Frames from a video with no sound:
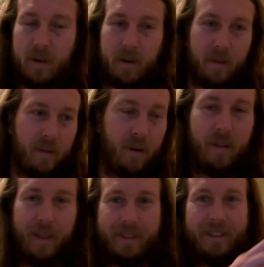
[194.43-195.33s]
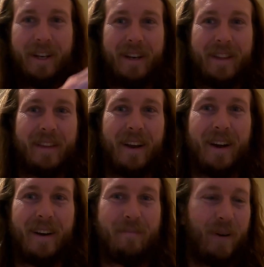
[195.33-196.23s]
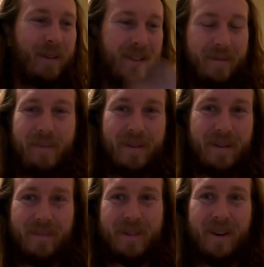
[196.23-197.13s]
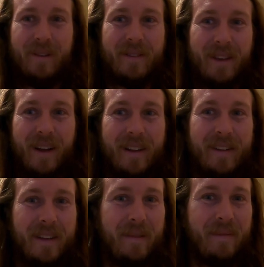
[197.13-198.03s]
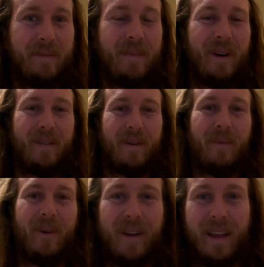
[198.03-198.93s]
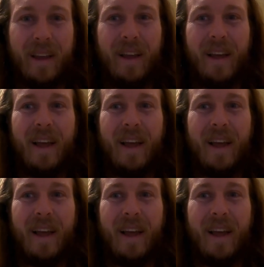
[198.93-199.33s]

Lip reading: you know, throw that shit in there, put some stones on it to keep the spirit from walking,